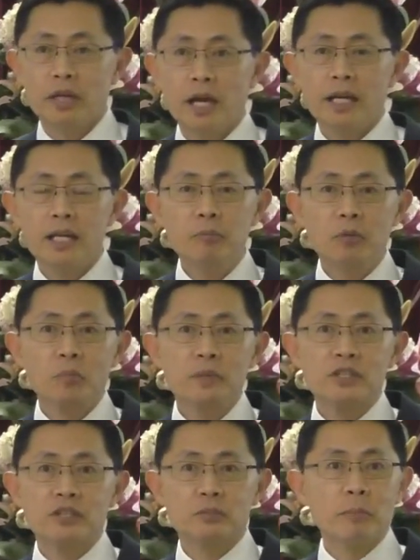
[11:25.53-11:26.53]
Adam
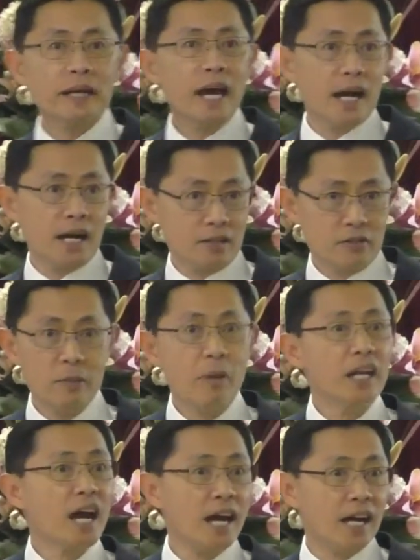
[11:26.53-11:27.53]
opposites, Mada, all right,
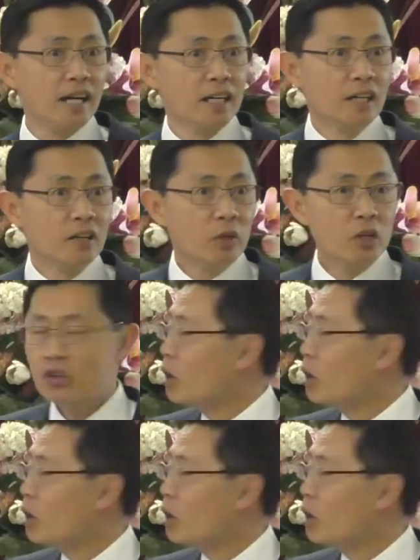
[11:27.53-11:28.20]
Mada. Why don't you